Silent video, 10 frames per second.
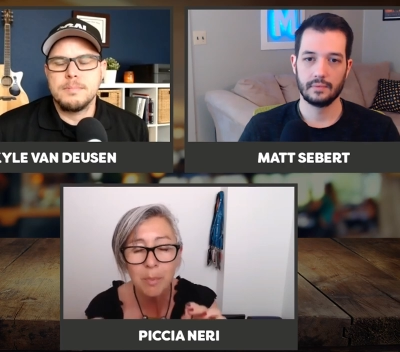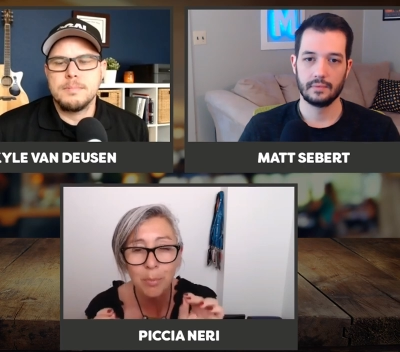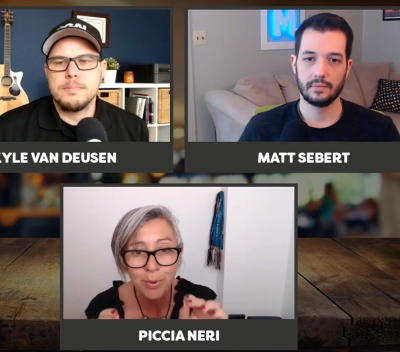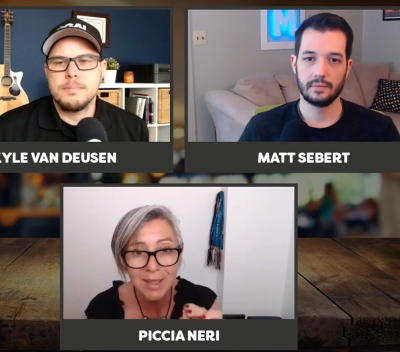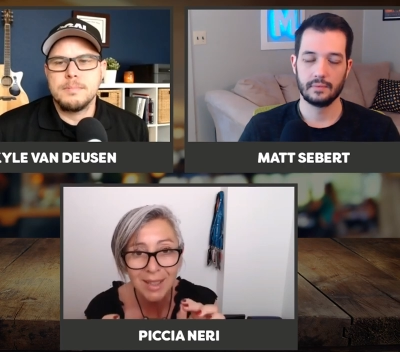
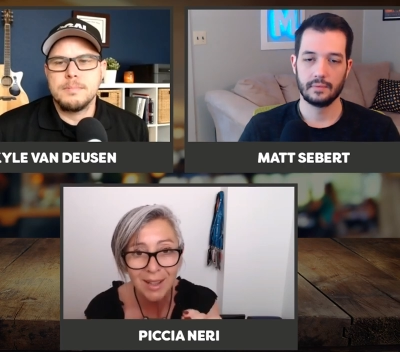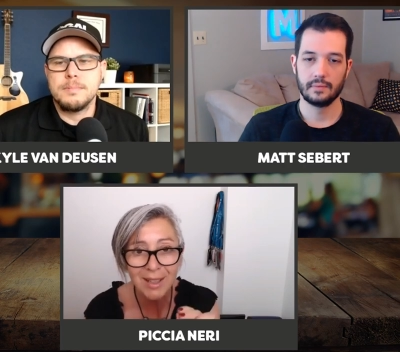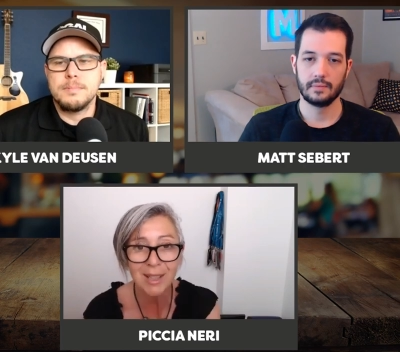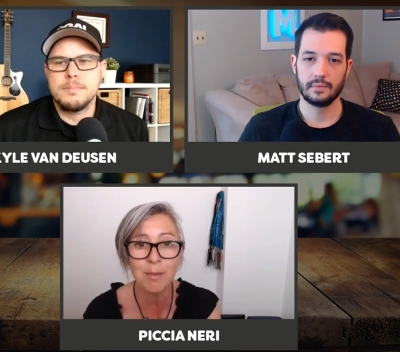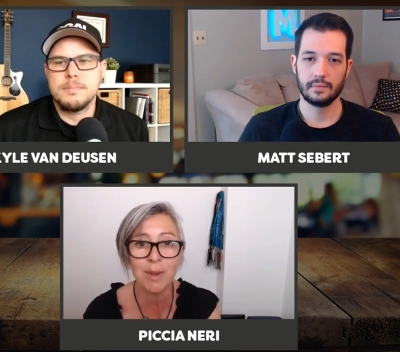
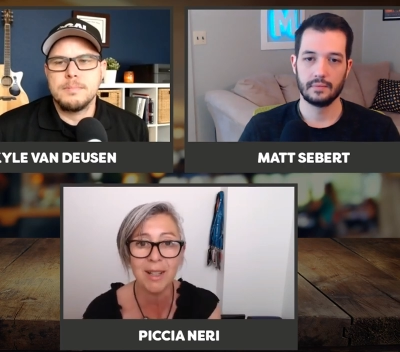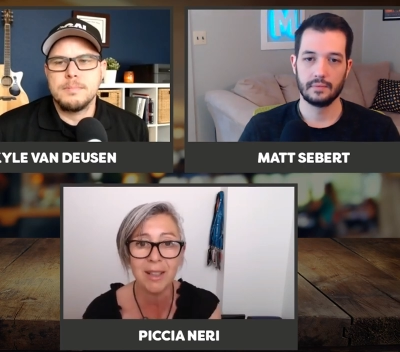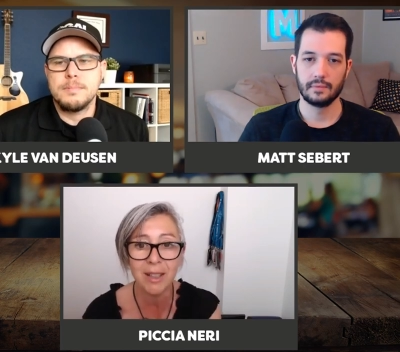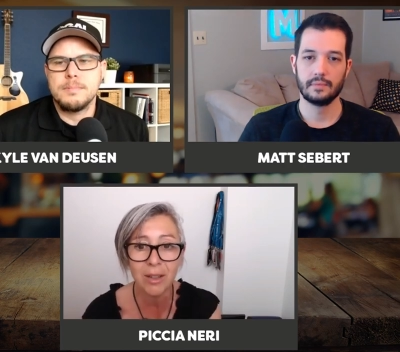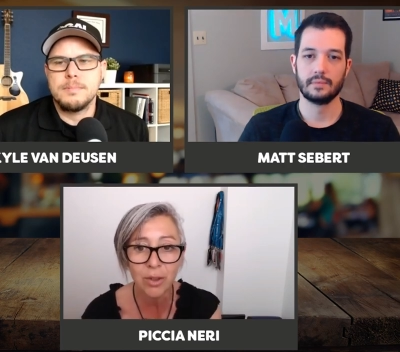Speaker 1: precisely my
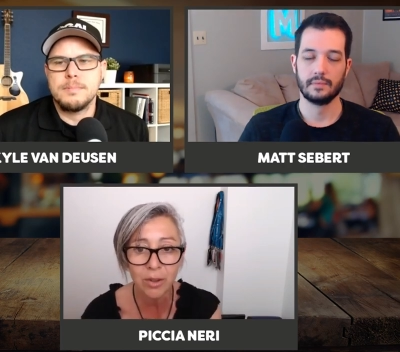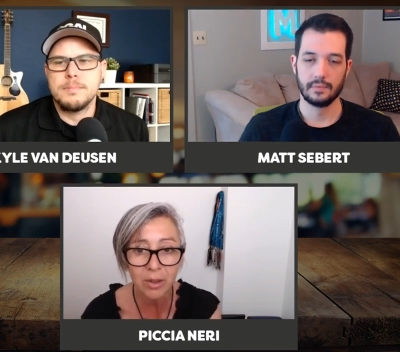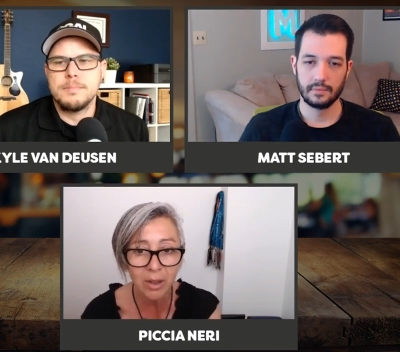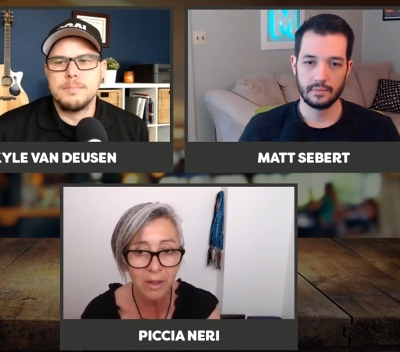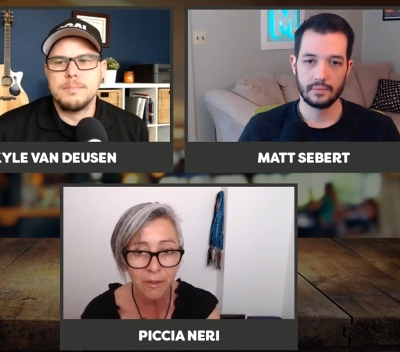intention. So
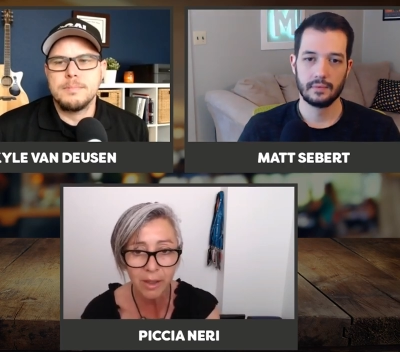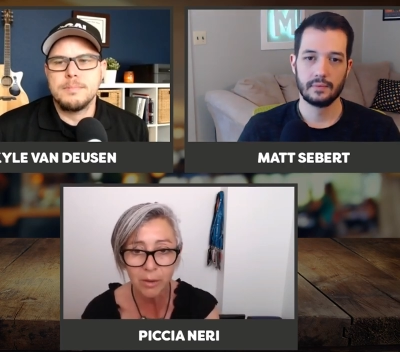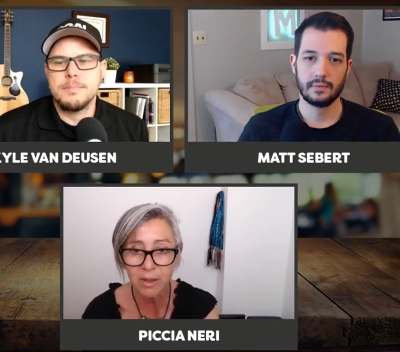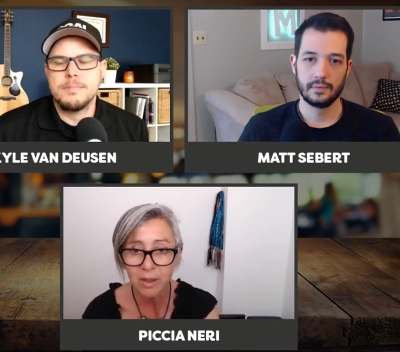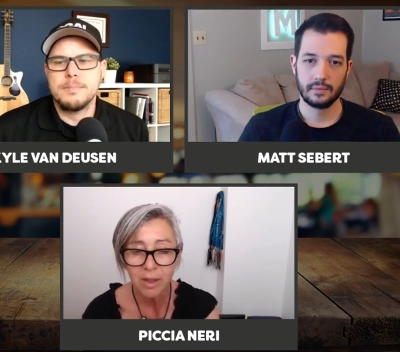I
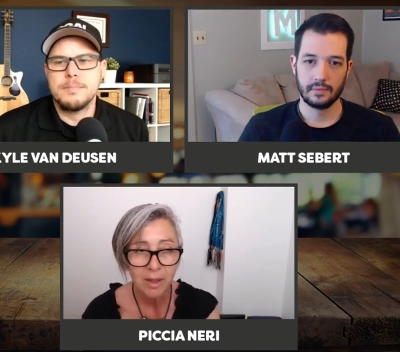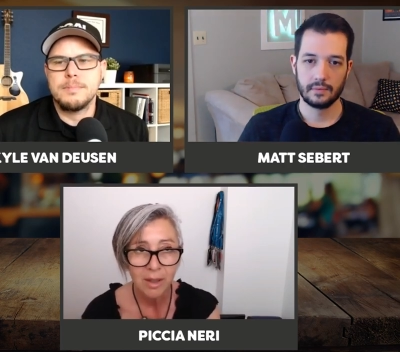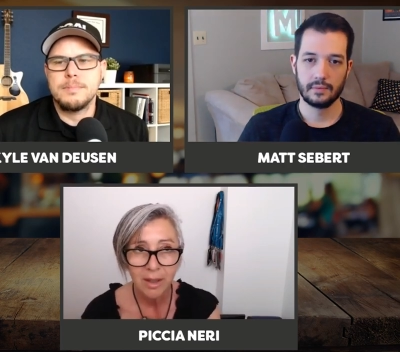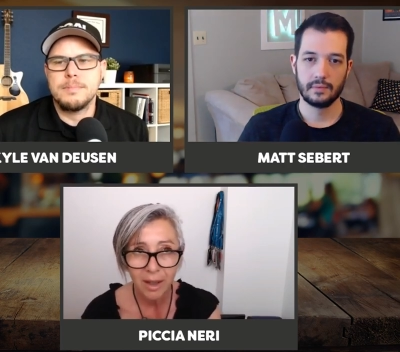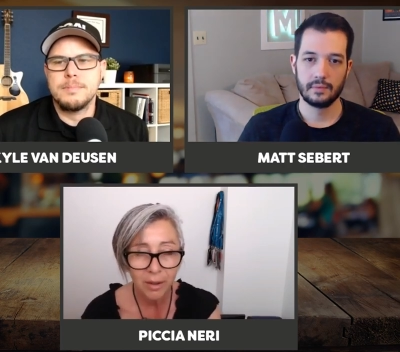felt,
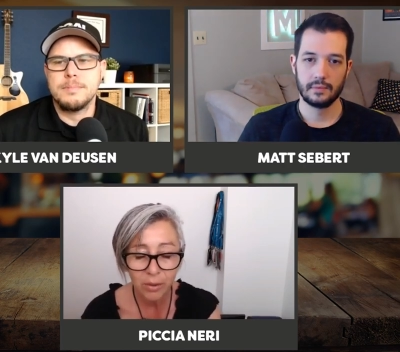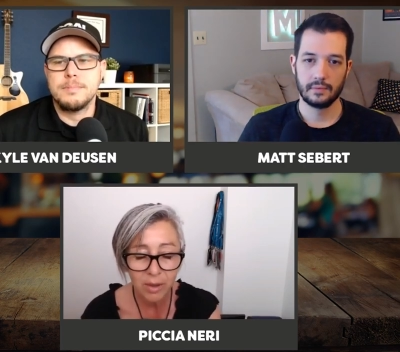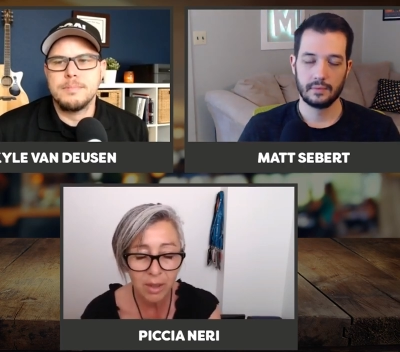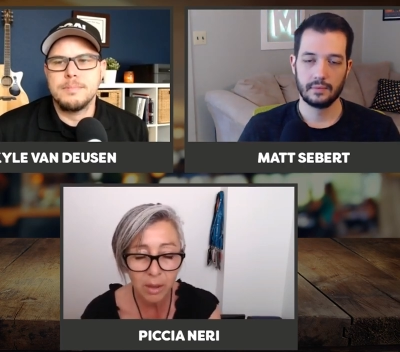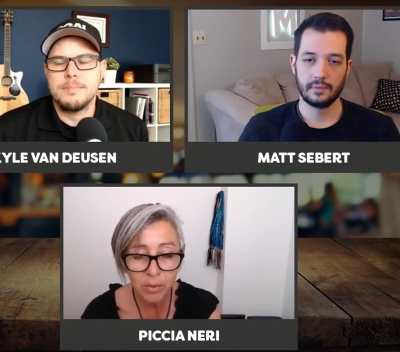I thought
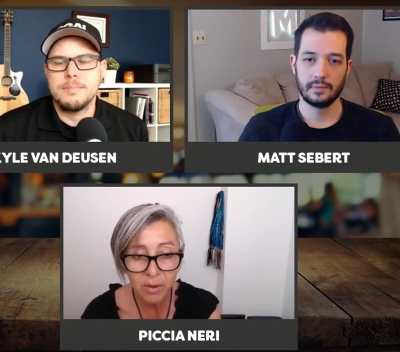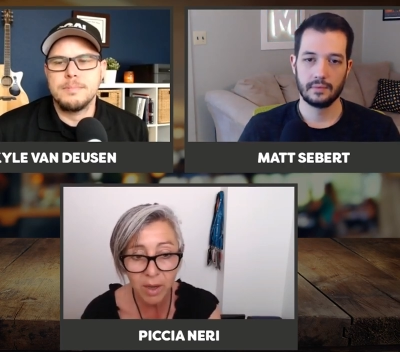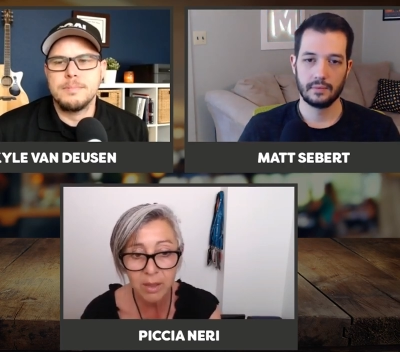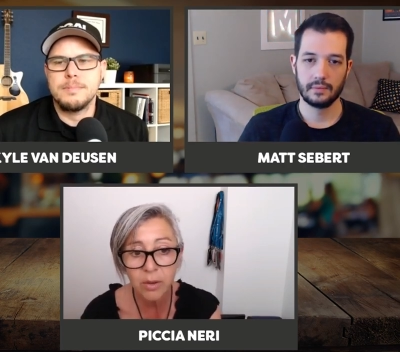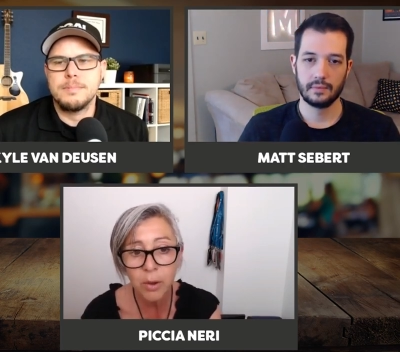that that was
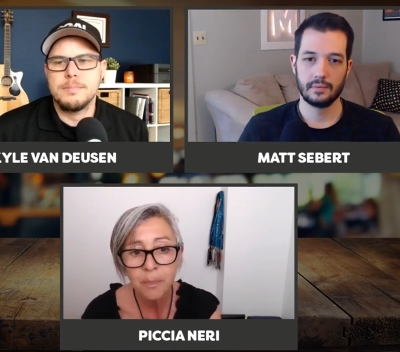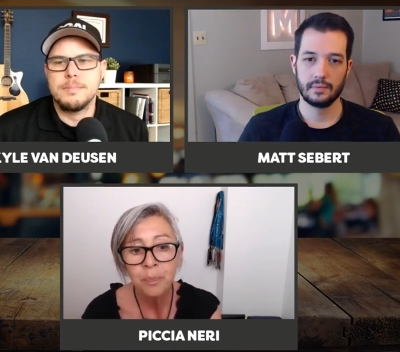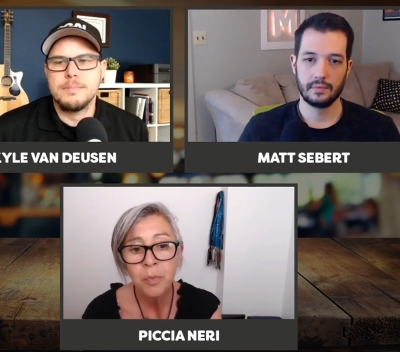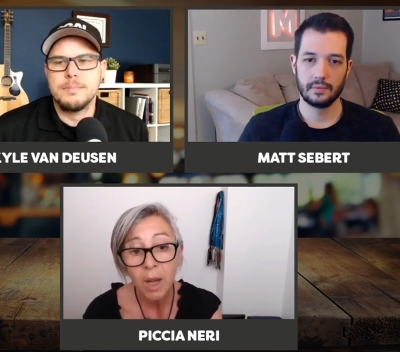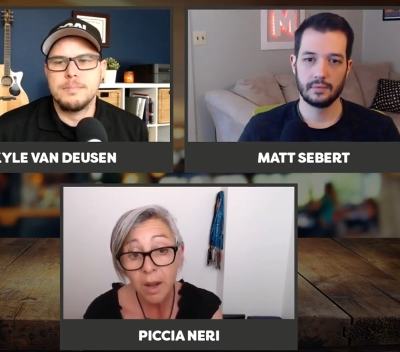great. So
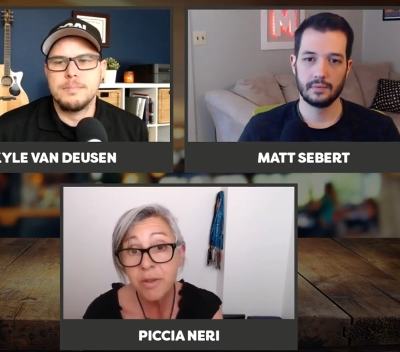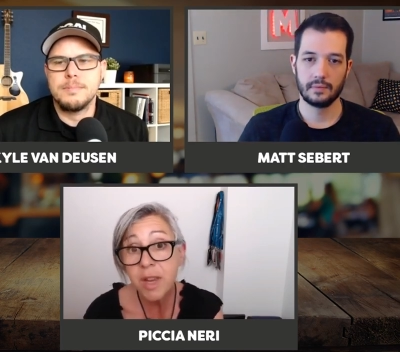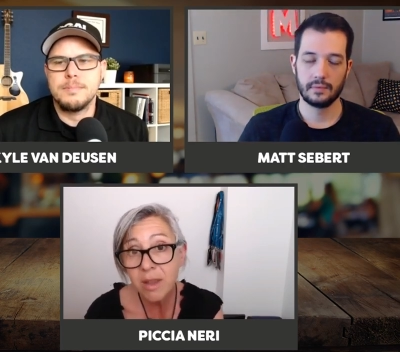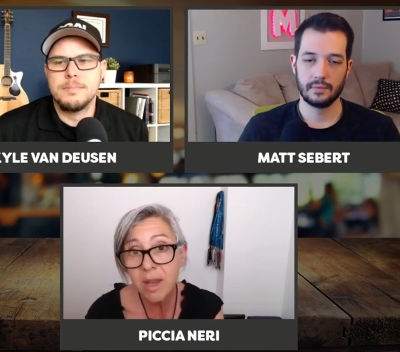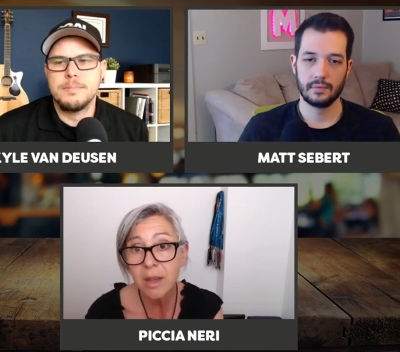I think
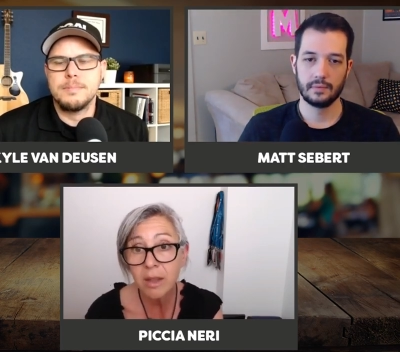that that's